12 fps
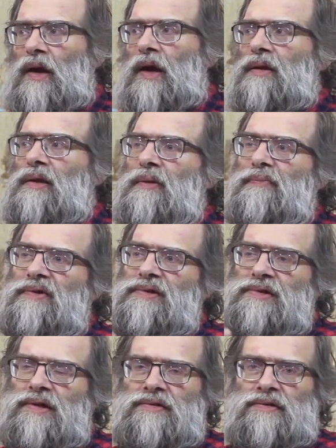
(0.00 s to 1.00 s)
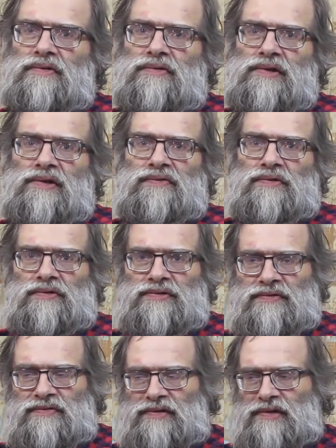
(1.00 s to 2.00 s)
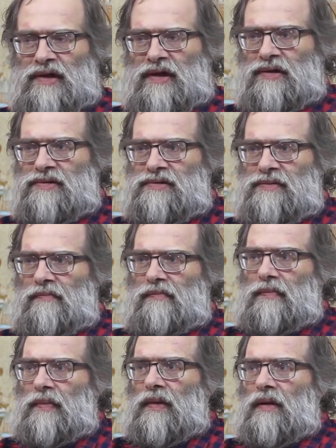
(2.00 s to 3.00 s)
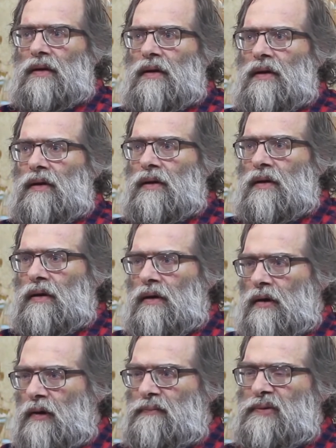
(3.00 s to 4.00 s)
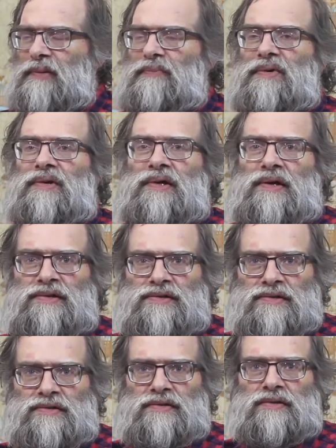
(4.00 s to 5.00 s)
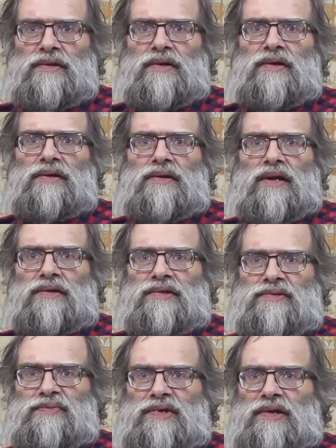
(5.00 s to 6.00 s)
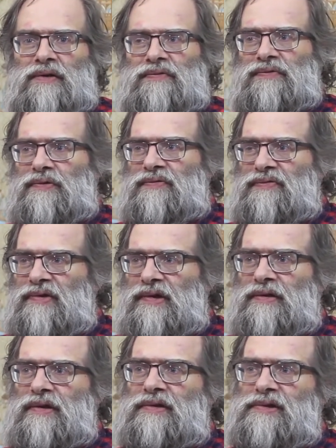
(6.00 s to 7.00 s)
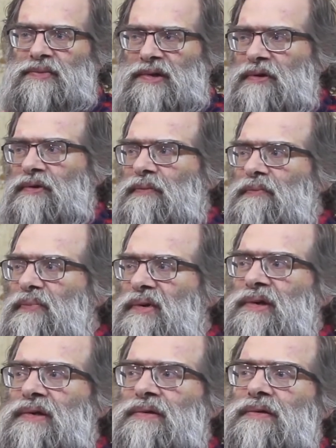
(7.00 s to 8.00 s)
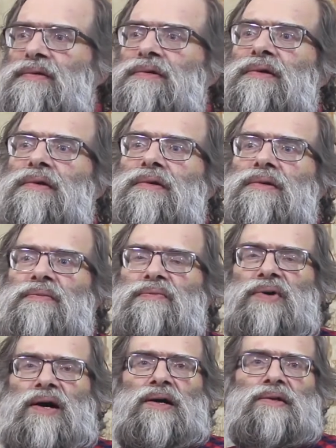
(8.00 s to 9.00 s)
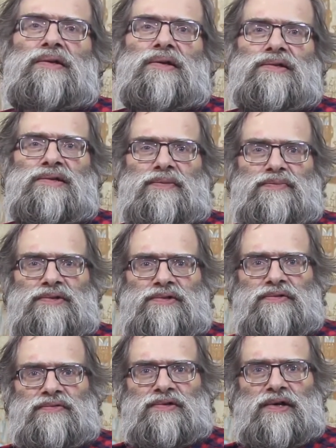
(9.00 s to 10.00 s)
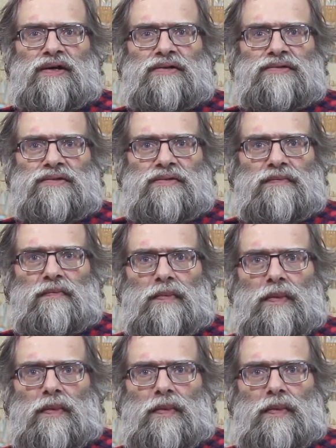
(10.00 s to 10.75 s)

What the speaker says: And they presented Greek philosophy as a preparation that is being fulfilled, that is being completed by the acceptance of Christ.